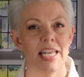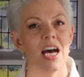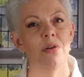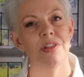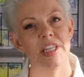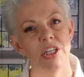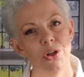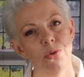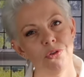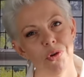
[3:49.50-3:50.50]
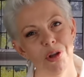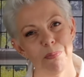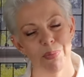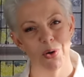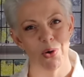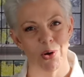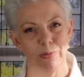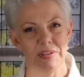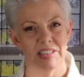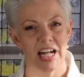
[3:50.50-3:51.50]
Now, the neutral
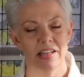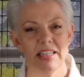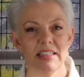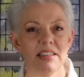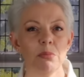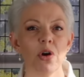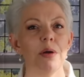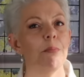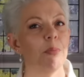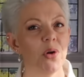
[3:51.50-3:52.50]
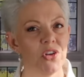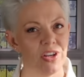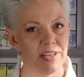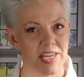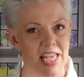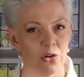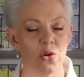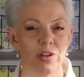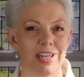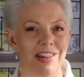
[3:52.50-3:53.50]
Boho style is a more modern take
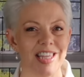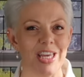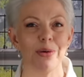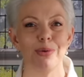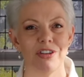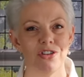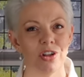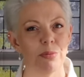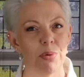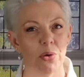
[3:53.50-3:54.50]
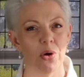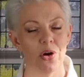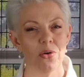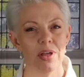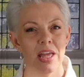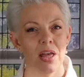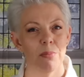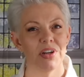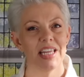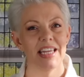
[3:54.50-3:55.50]
on the original Boho,
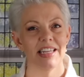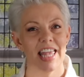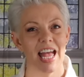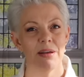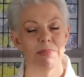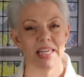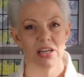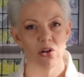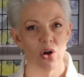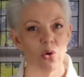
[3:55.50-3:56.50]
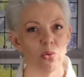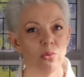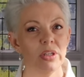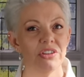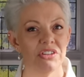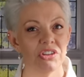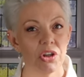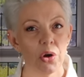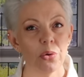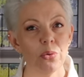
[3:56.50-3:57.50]
but it can be oh
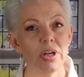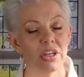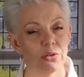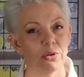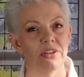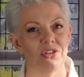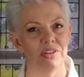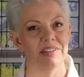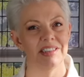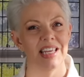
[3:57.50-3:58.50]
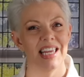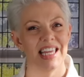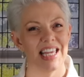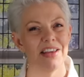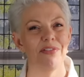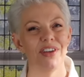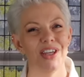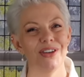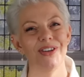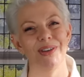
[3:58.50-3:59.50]
so gorgeous if
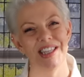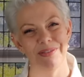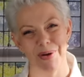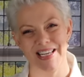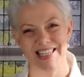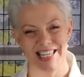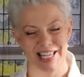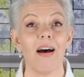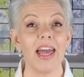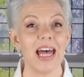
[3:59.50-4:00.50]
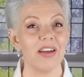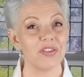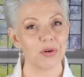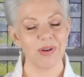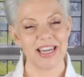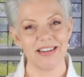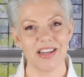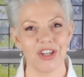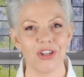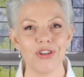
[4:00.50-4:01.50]
you do this right. I have
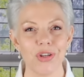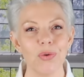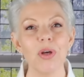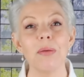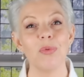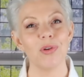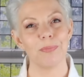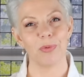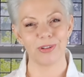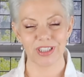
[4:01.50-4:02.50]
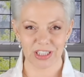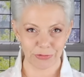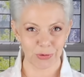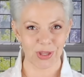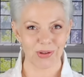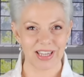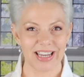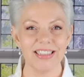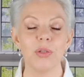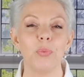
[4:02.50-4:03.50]
created two mood boards for you
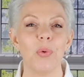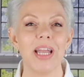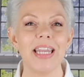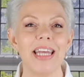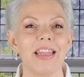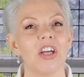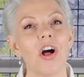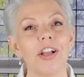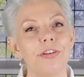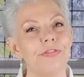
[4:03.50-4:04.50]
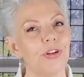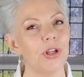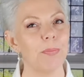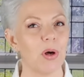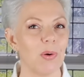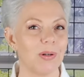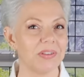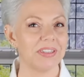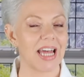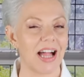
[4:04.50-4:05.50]
guys, one in the colorful Boho
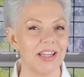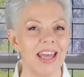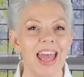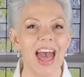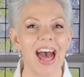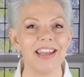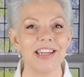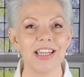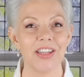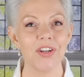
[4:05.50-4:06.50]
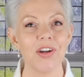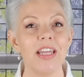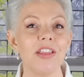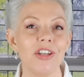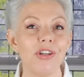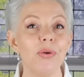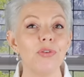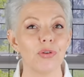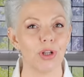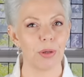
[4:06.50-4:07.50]
style and another in the
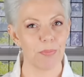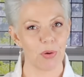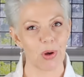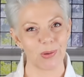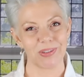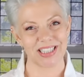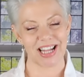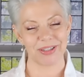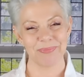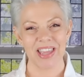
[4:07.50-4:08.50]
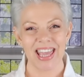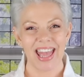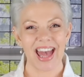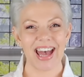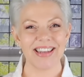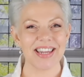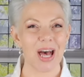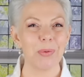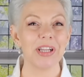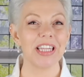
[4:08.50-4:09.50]
neutral Boho style. And
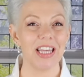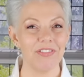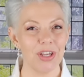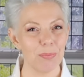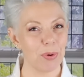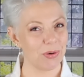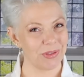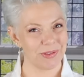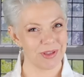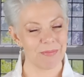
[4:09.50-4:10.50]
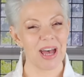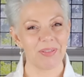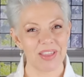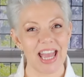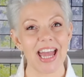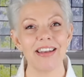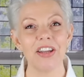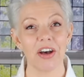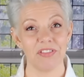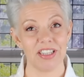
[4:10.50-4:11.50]
I will give you both of them at the end
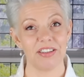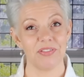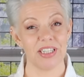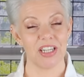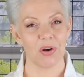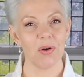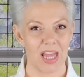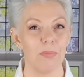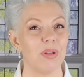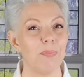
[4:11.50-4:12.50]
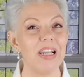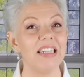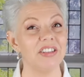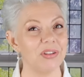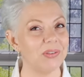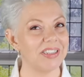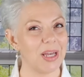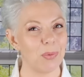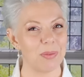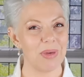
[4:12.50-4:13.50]
of this video, but please do
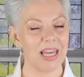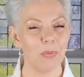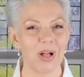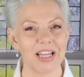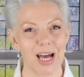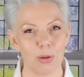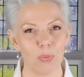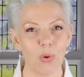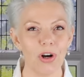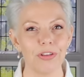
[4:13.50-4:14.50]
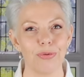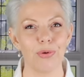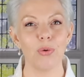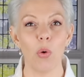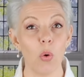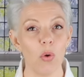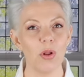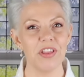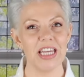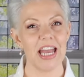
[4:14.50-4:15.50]
stay with me while I walk through
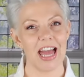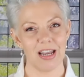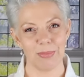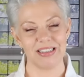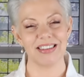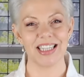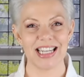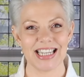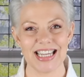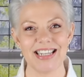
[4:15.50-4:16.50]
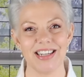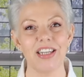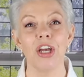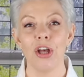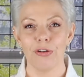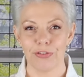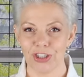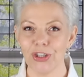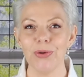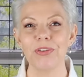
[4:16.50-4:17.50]
all the elements needed for
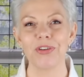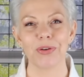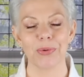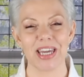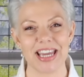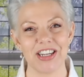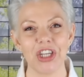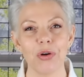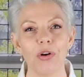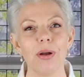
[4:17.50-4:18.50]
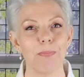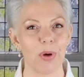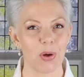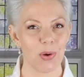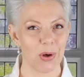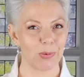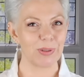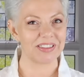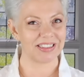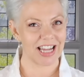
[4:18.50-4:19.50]
you to create your
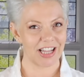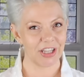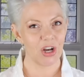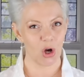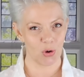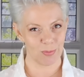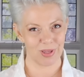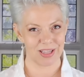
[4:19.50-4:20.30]
Boho style home.